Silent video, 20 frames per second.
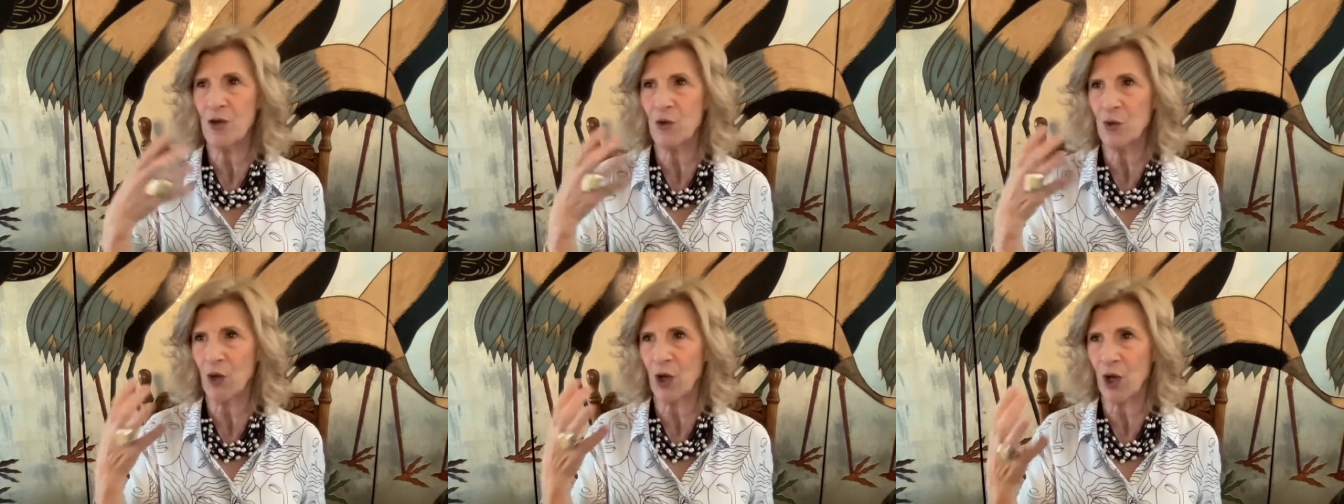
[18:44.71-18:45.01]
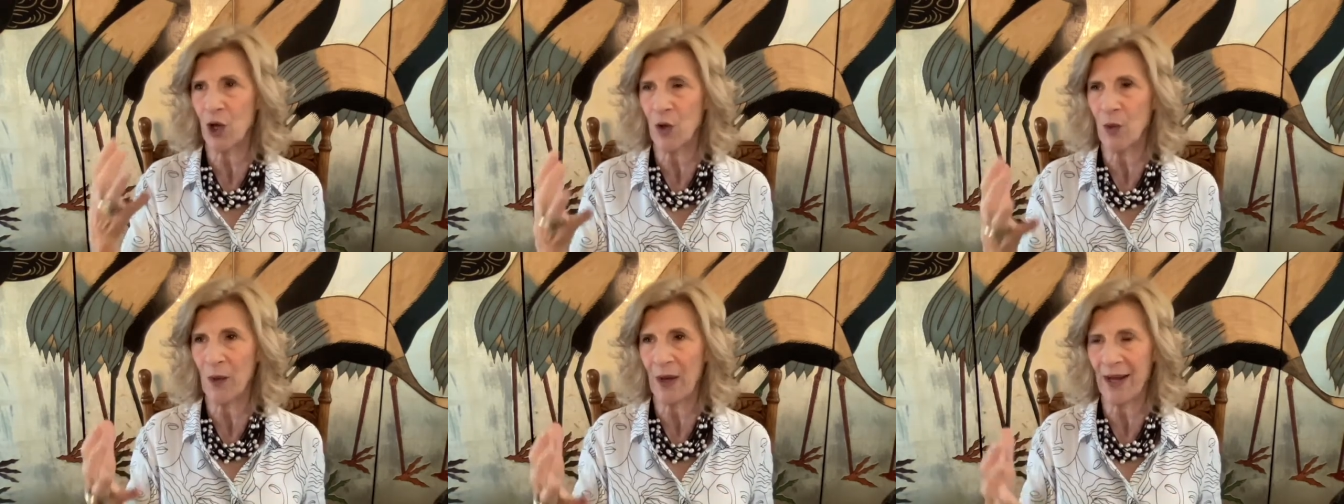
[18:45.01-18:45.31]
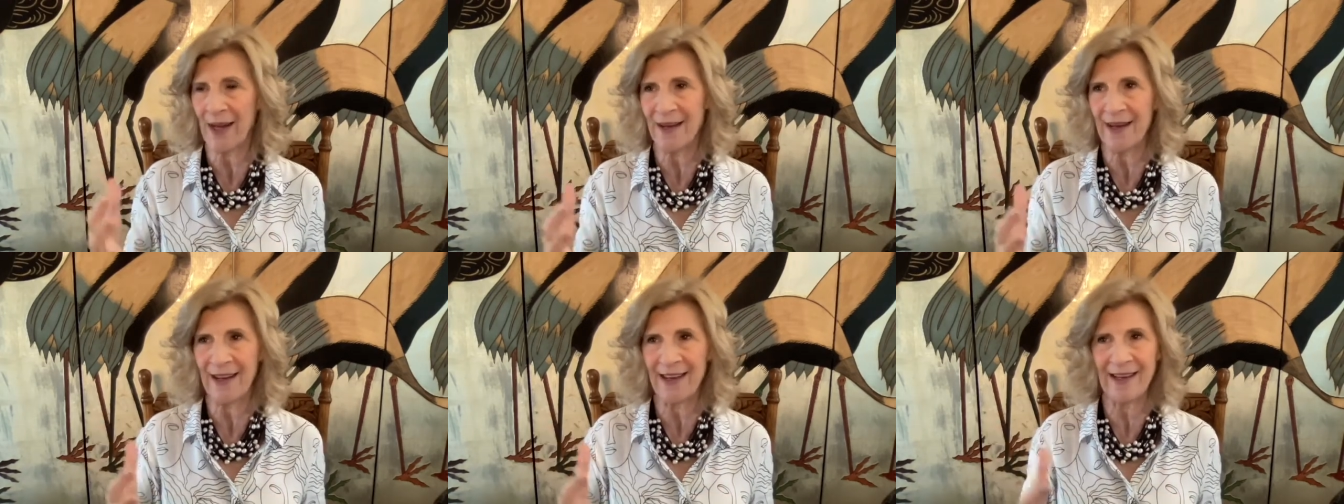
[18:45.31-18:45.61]
or go
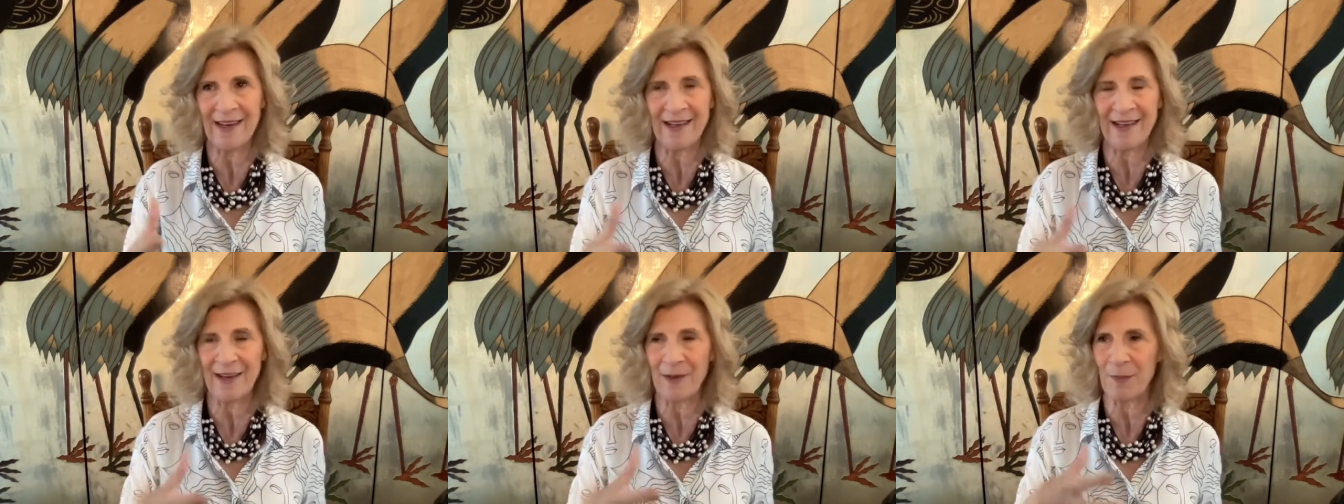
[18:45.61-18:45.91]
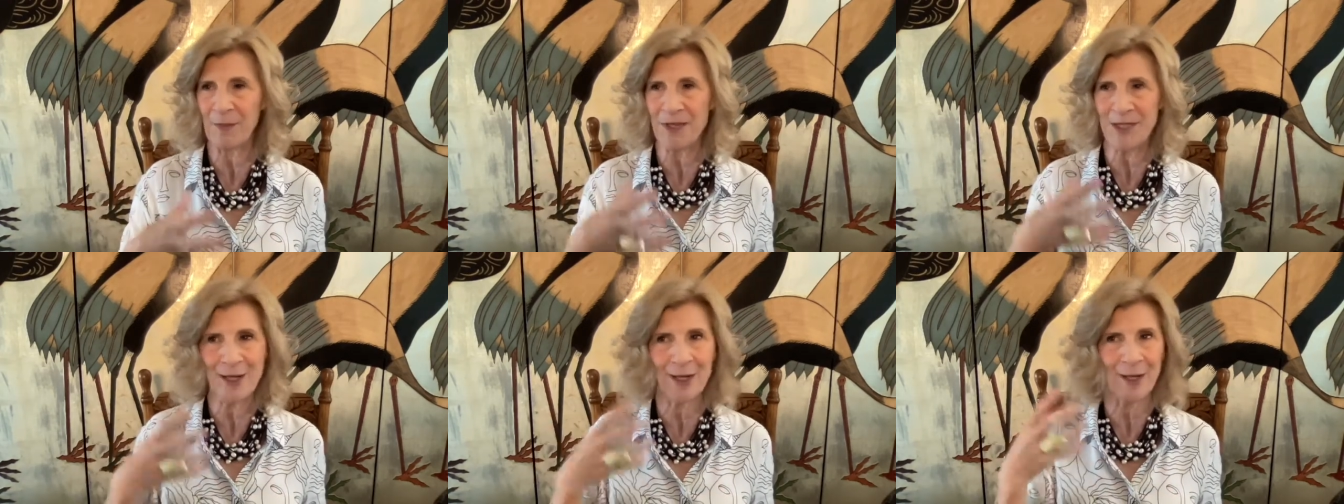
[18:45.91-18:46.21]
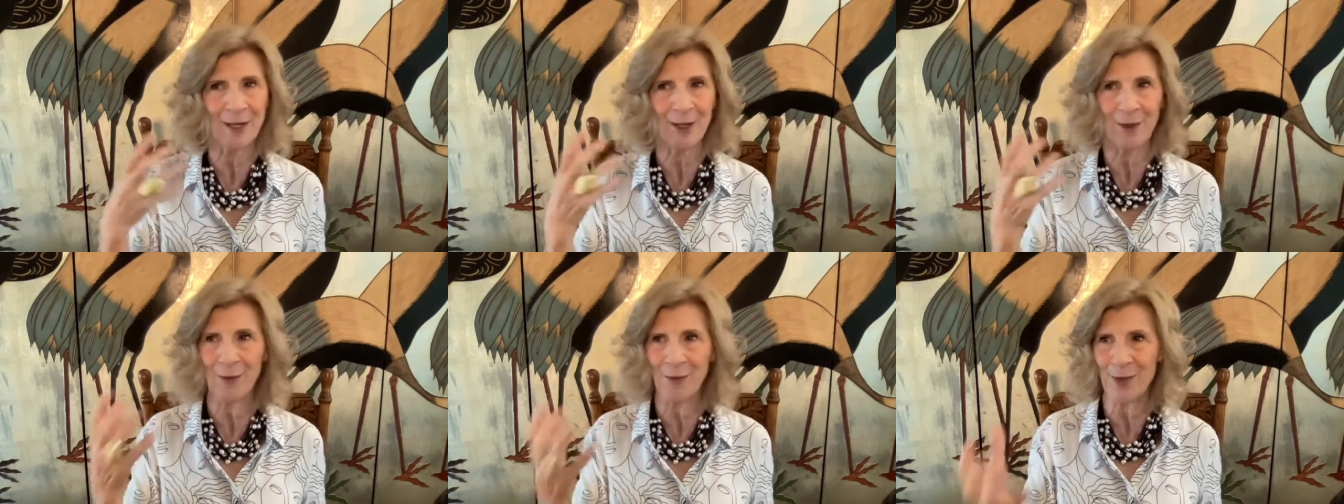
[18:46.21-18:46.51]
and eat at a
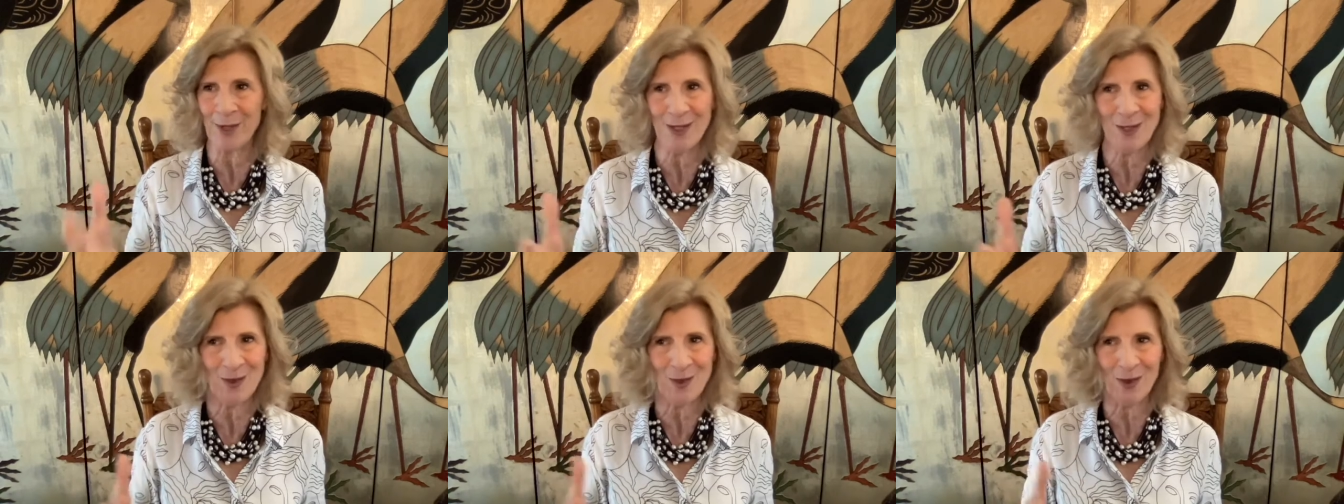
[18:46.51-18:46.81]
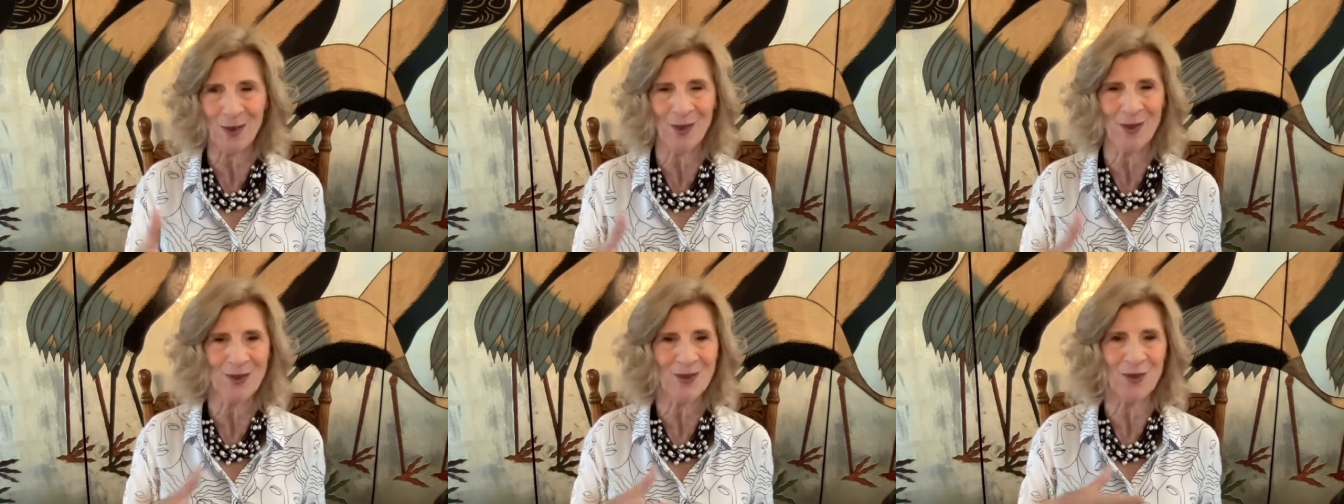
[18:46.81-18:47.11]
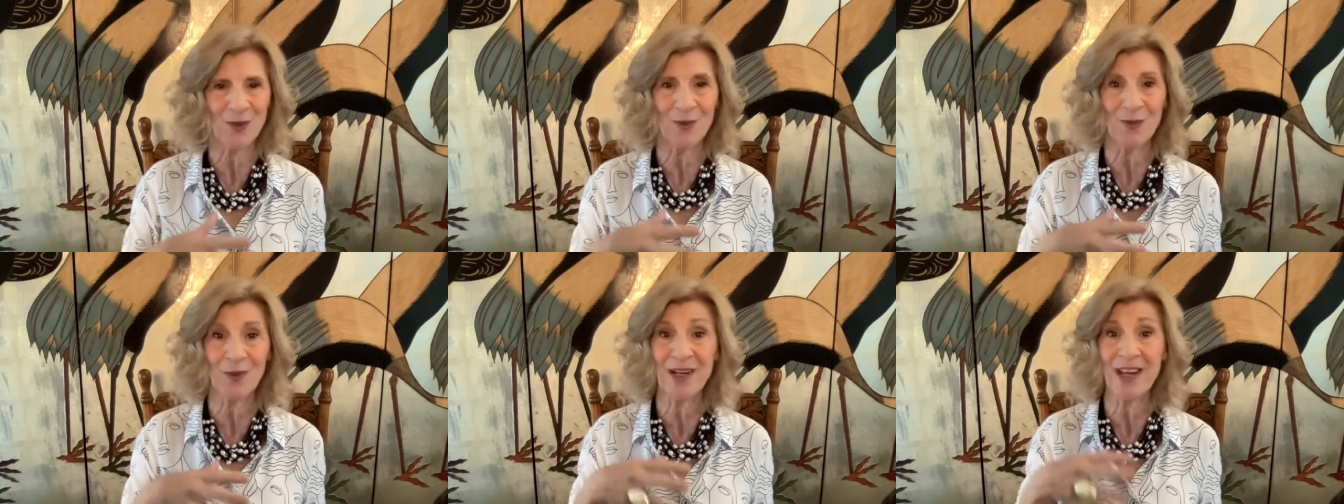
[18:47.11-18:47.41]
particular restaurant
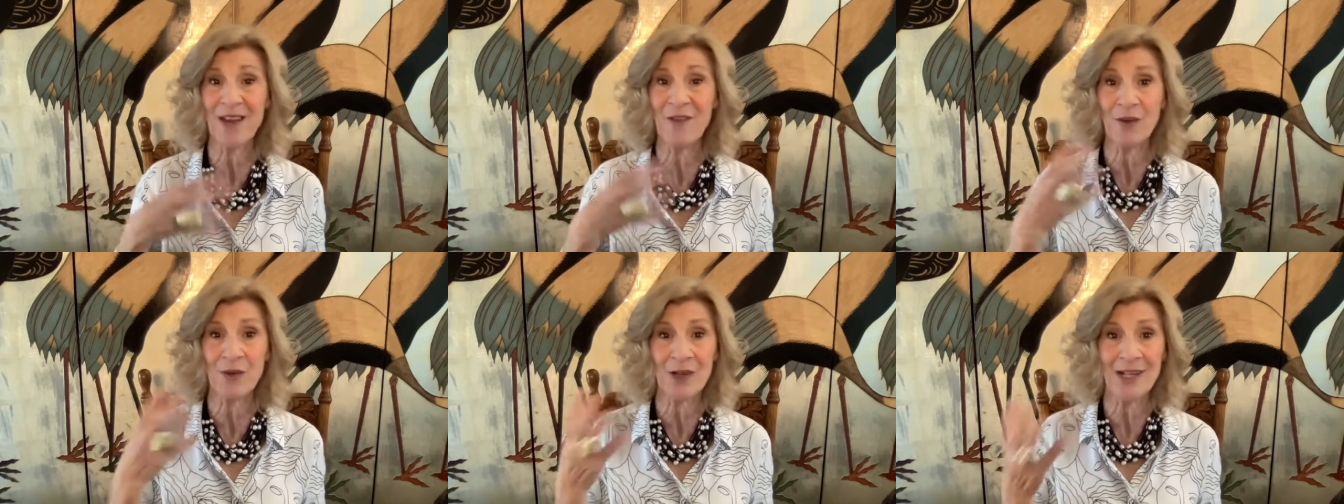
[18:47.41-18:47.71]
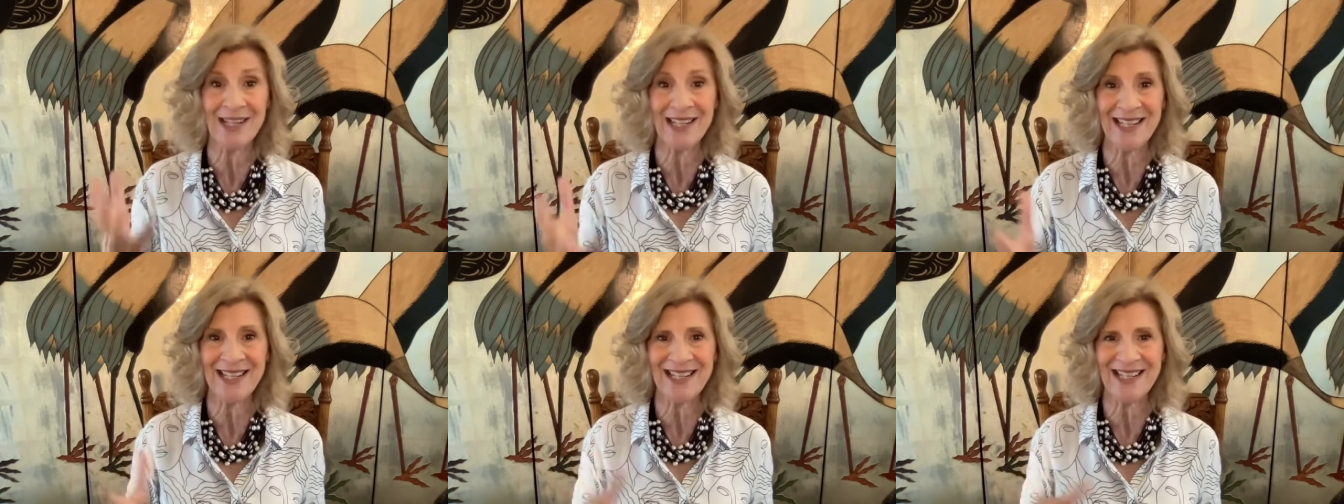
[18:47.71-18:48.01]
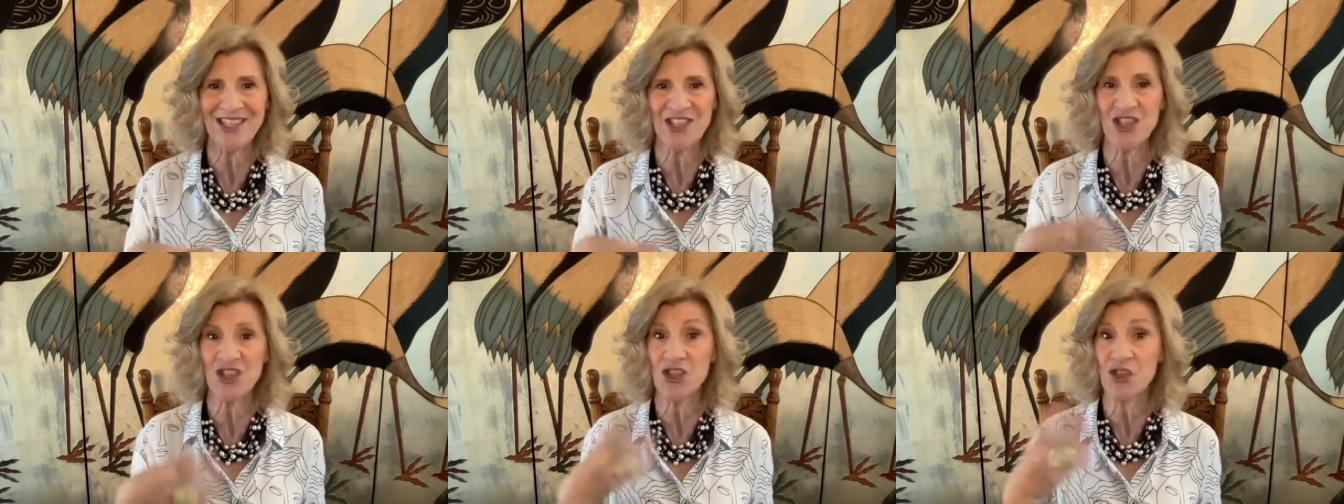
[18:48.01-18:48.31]
or whatever it is,
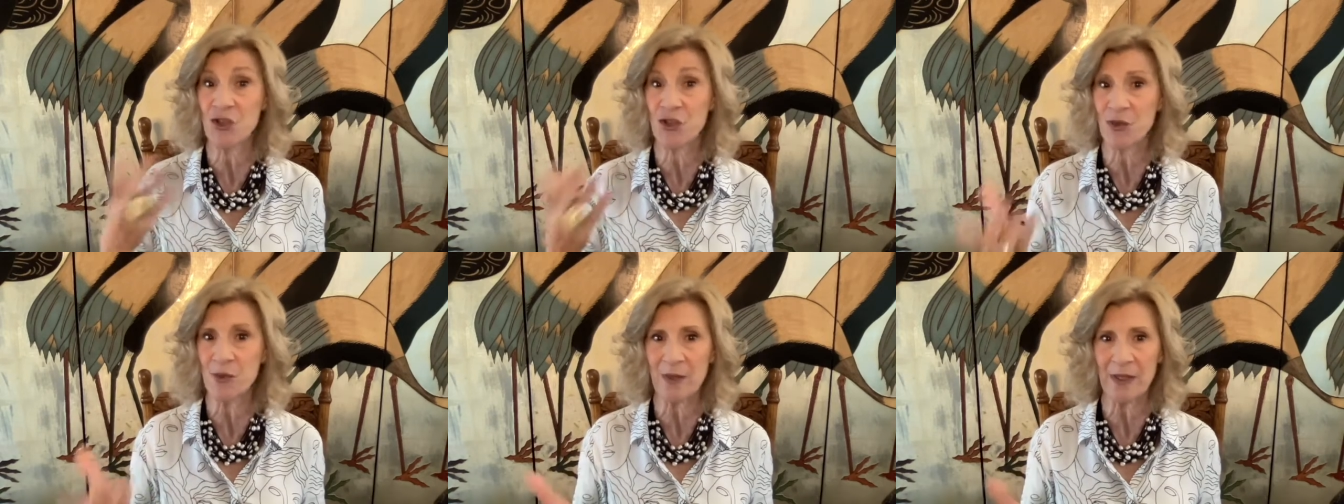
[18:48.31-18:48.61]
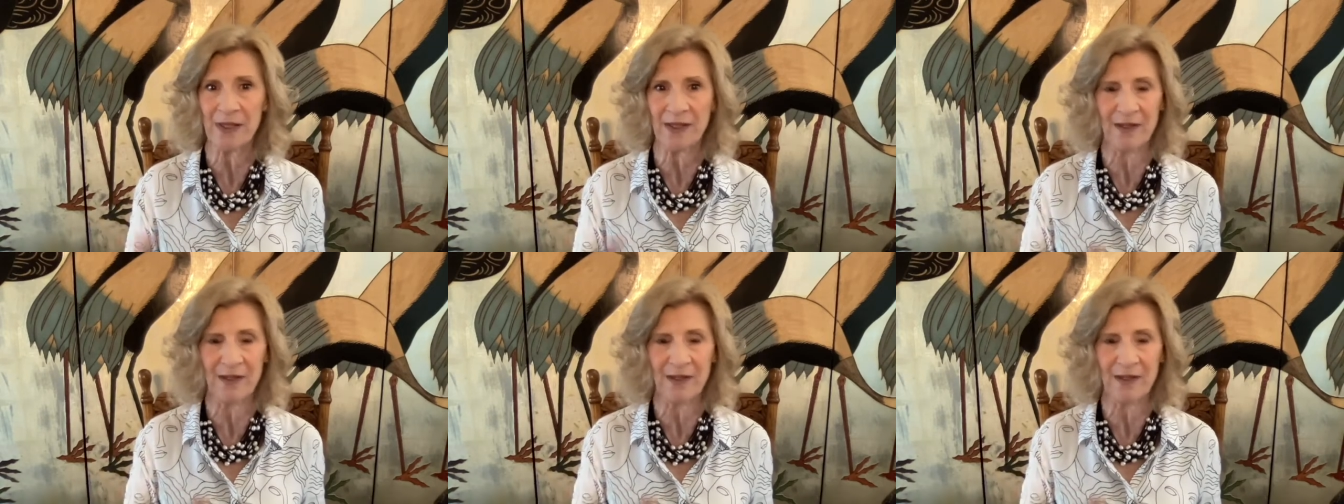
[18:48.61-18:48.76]
just do it,